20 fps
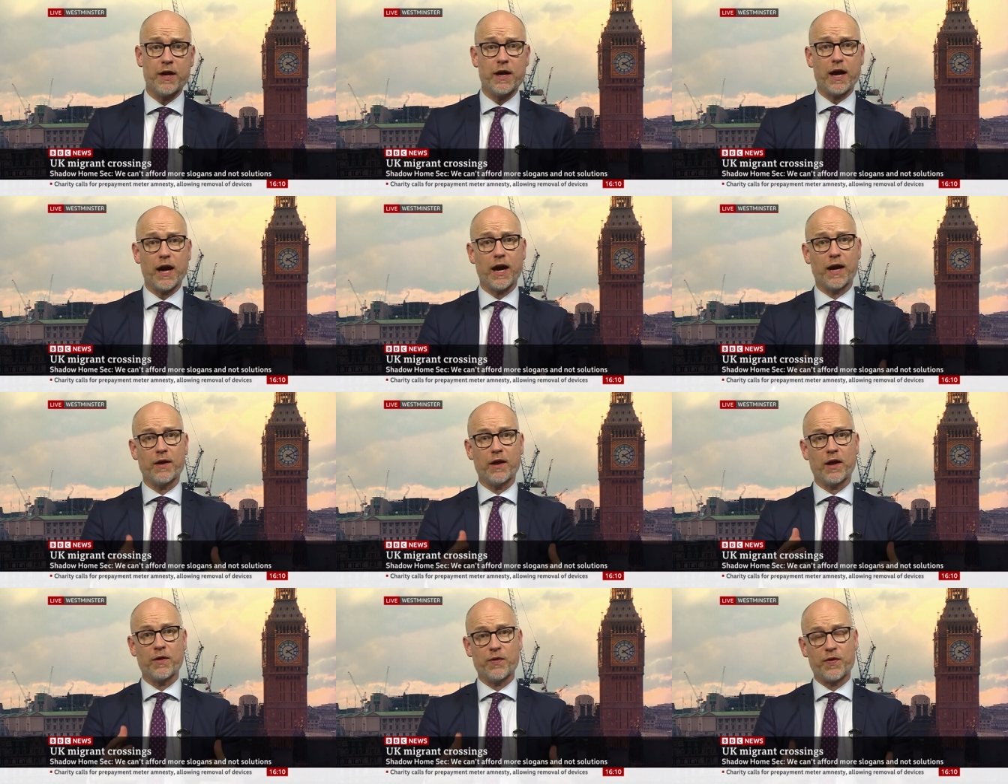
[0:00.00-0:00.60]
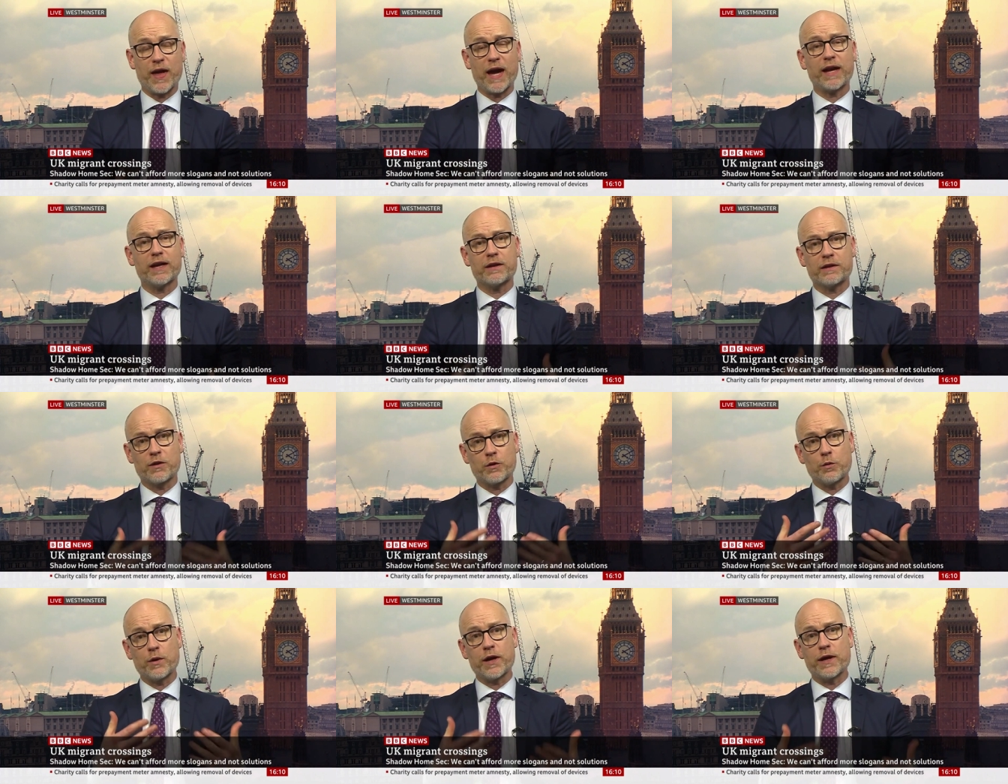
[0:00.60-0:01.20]
uh, and that is
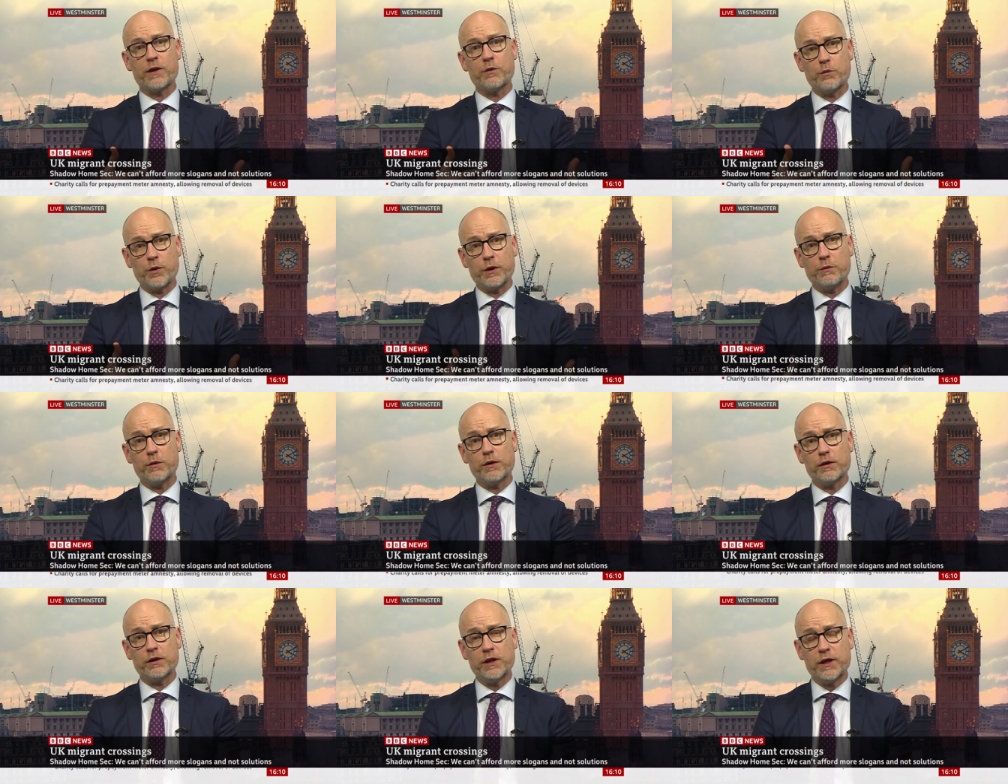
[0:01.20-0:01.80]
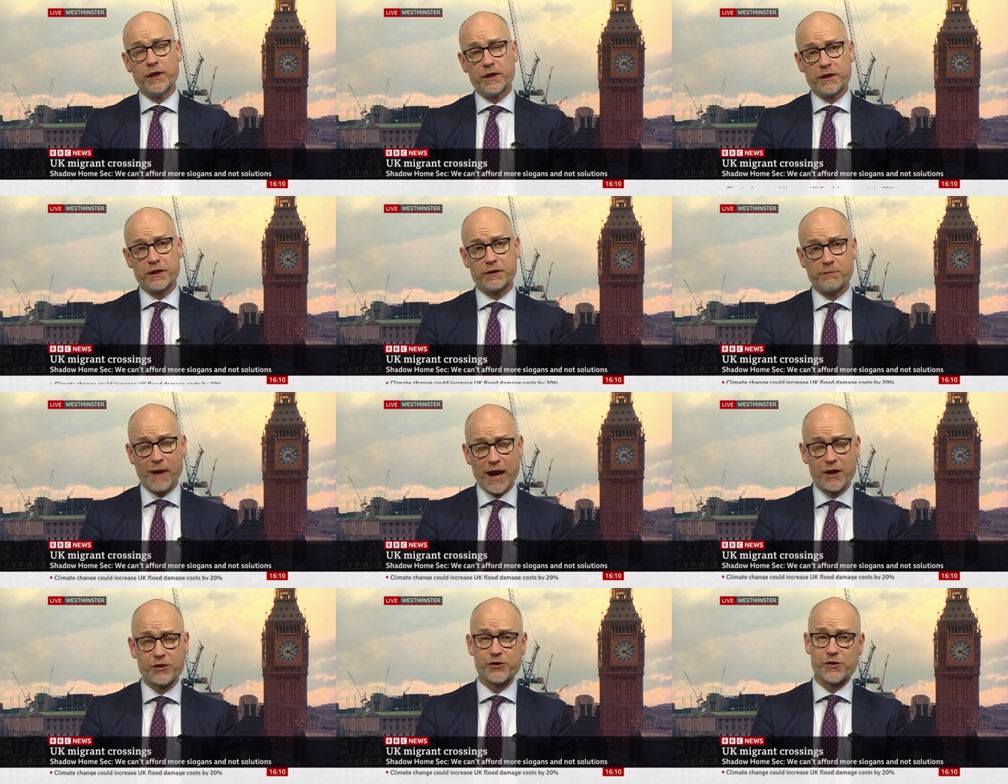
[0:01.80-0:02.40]
the way that we will
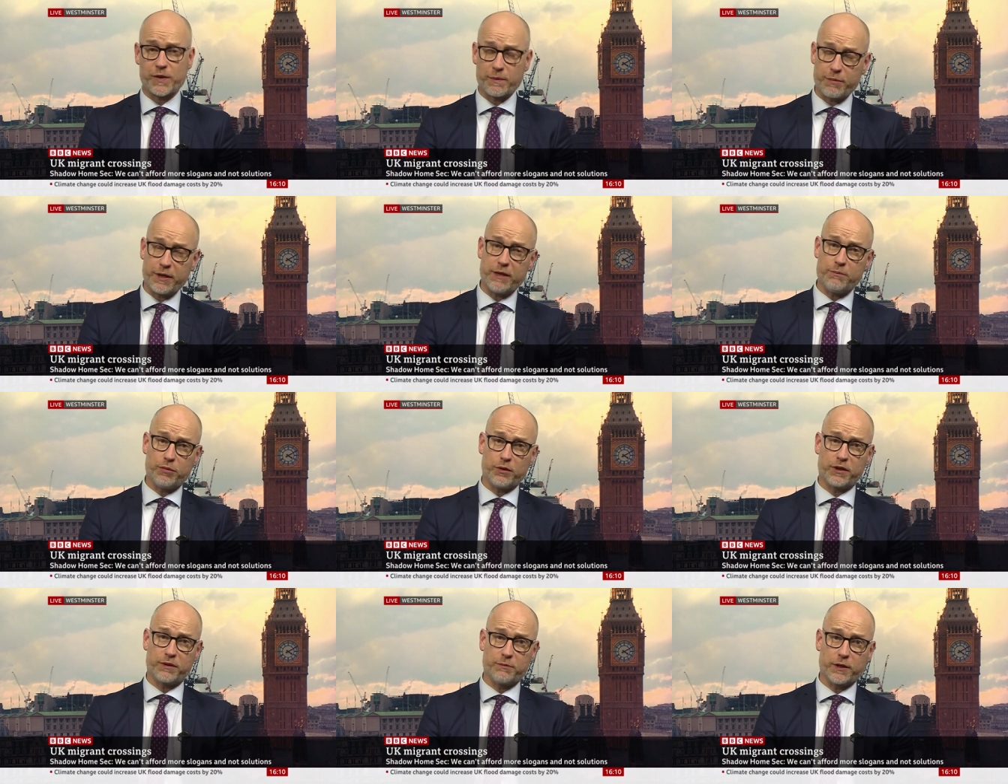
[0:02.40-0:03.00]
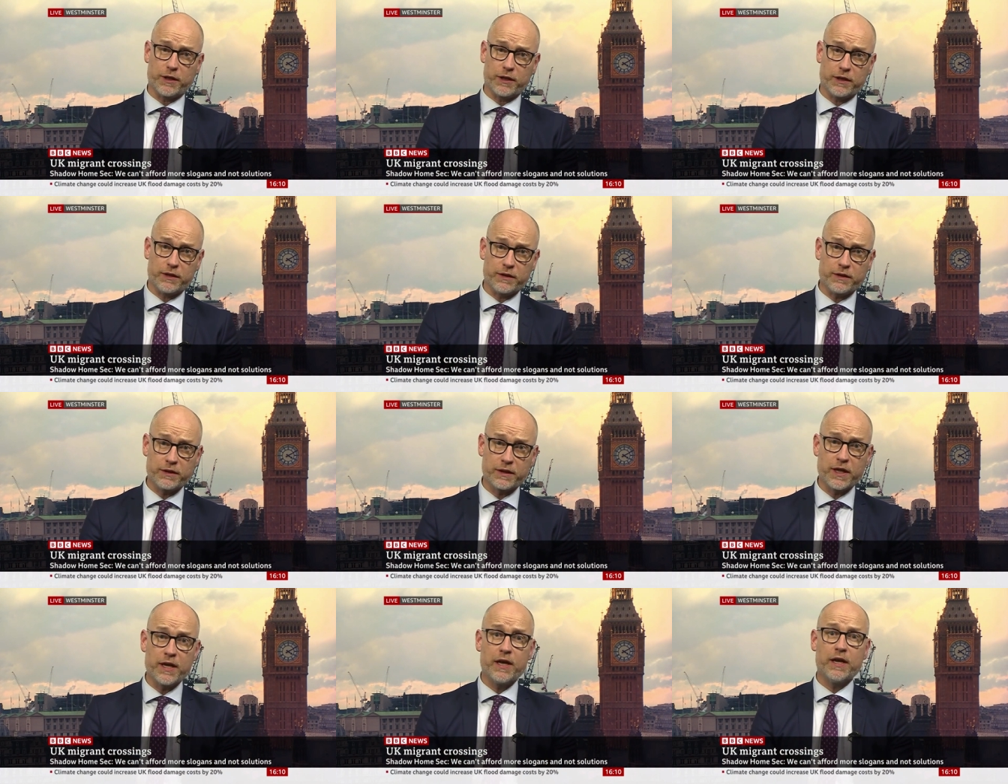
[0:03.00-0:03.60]
smash the people
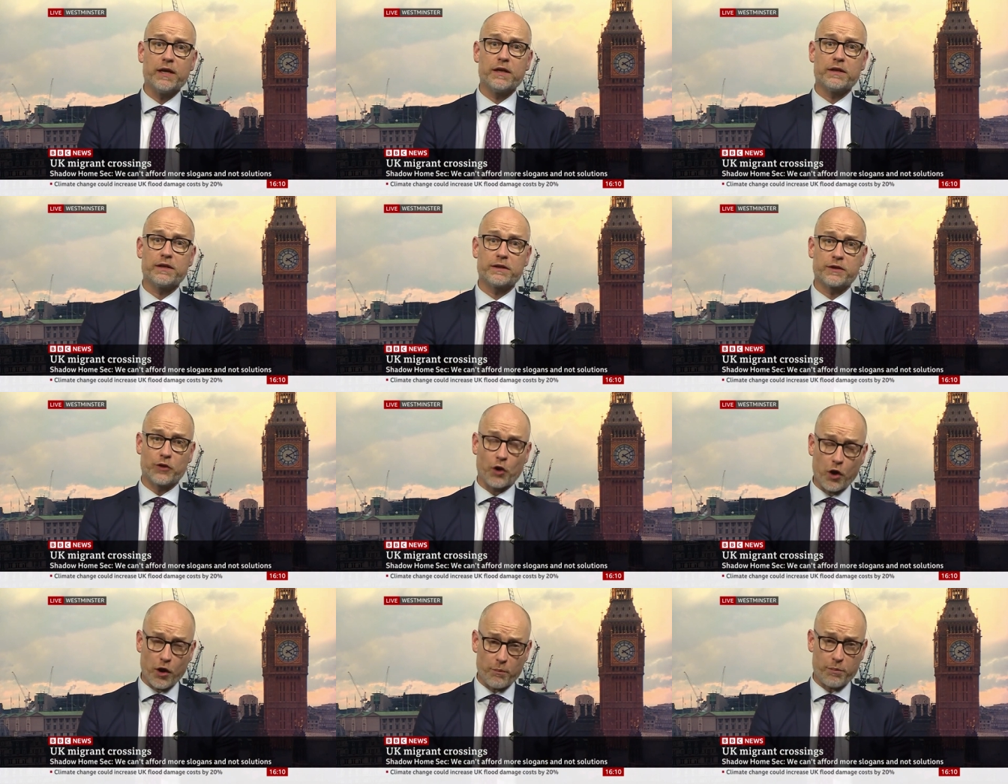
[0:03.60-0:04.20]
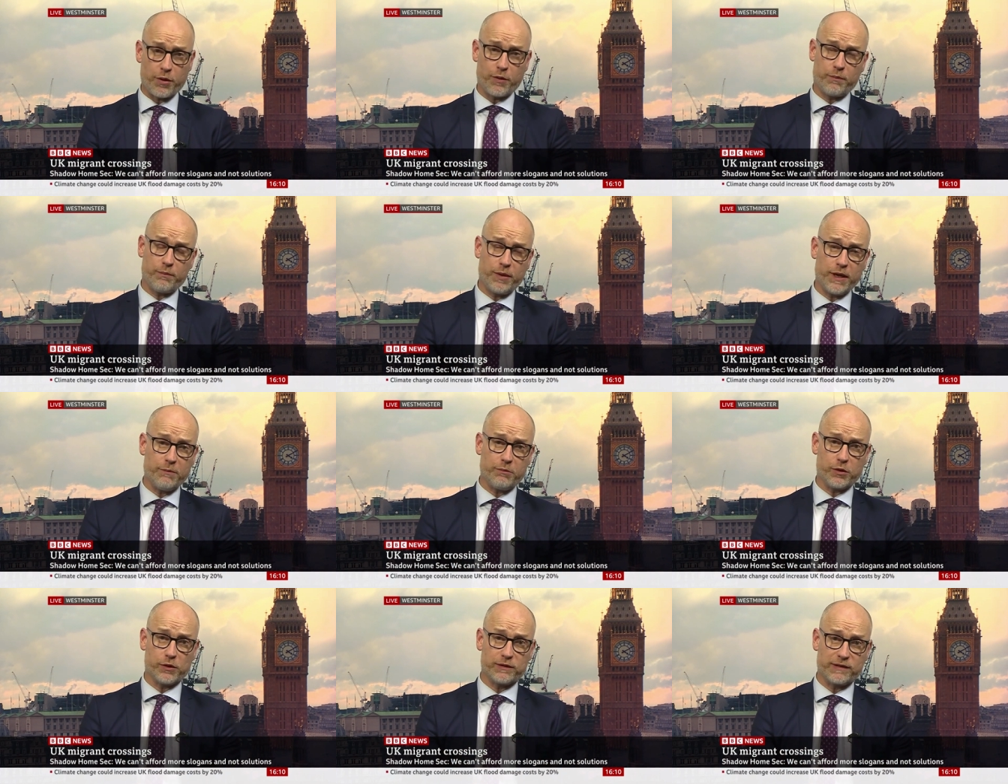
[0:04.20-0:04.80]
smugglers, stop
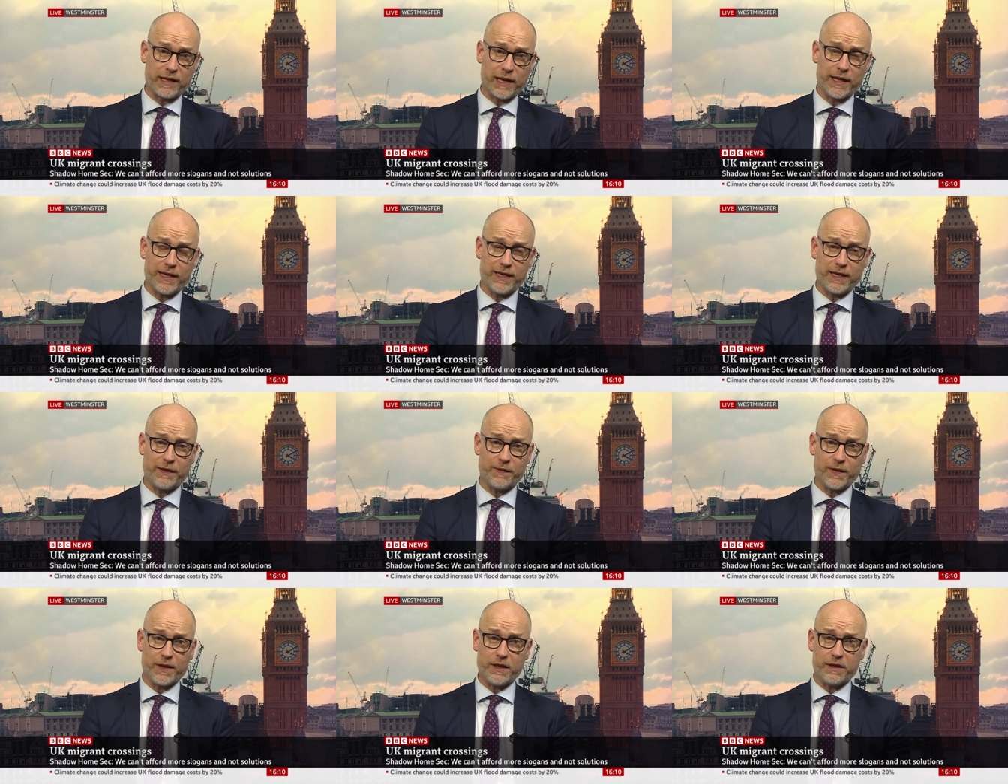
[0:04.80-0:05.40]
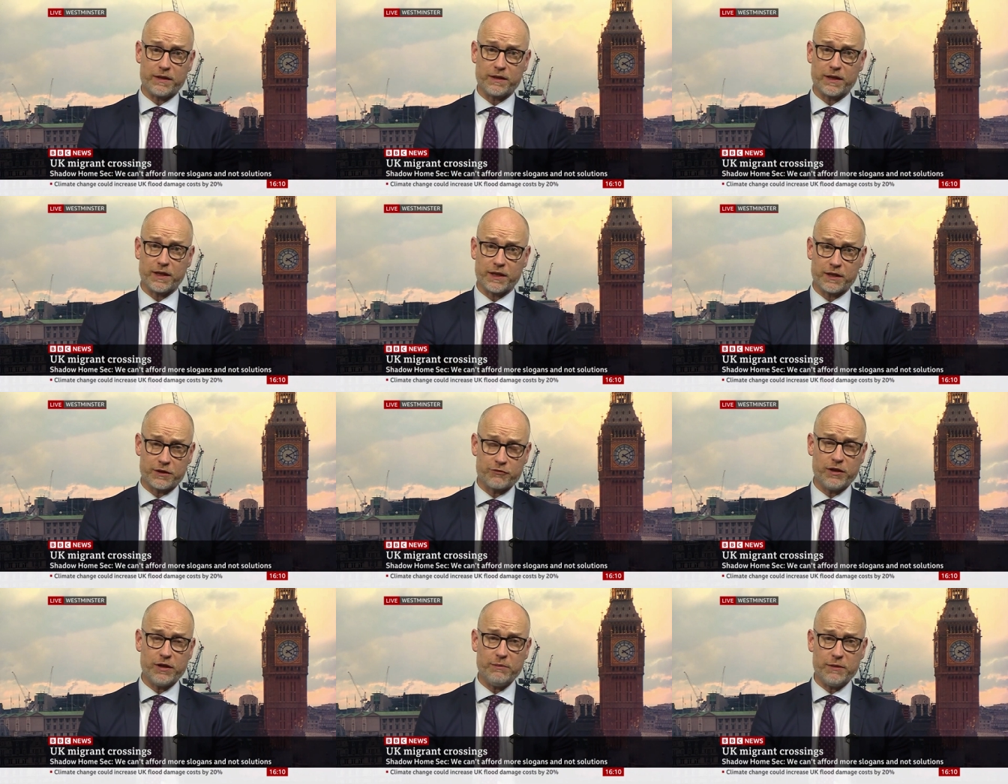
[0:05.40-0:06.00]
people taking these
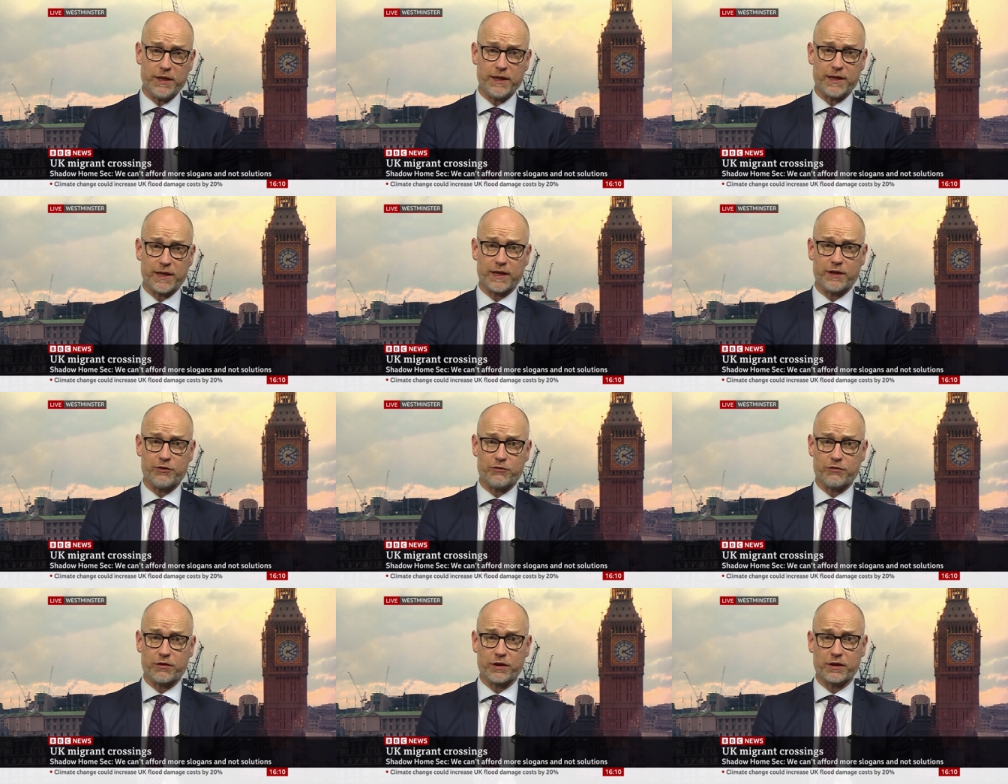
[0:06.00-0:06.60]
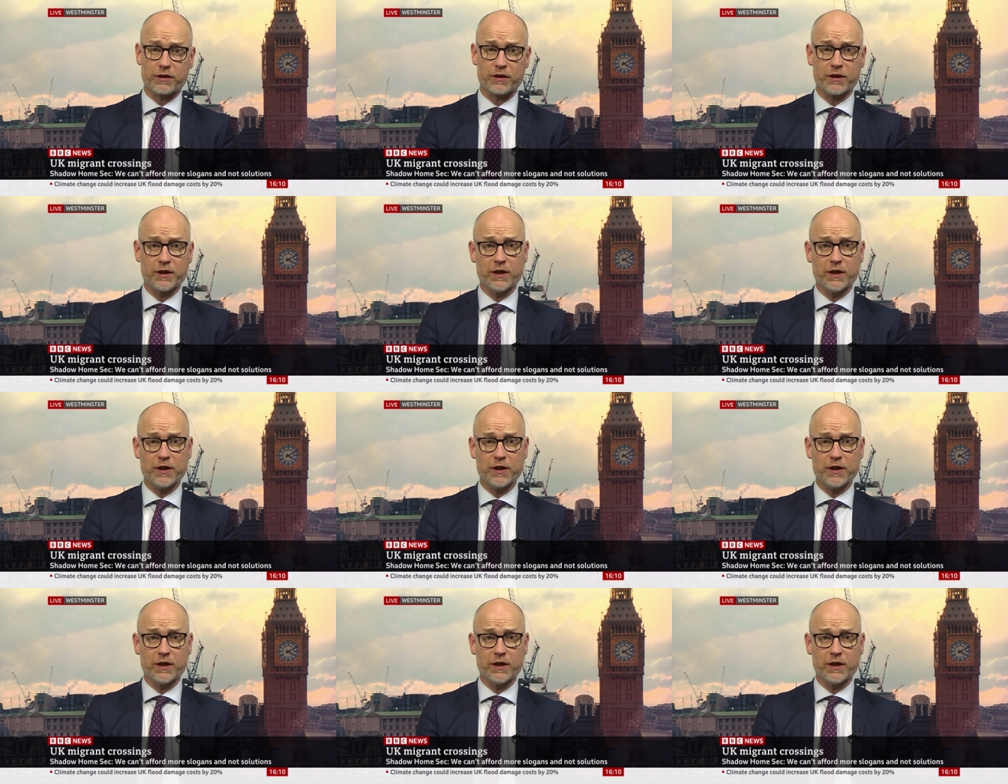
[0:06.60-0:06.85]
extremely dangerous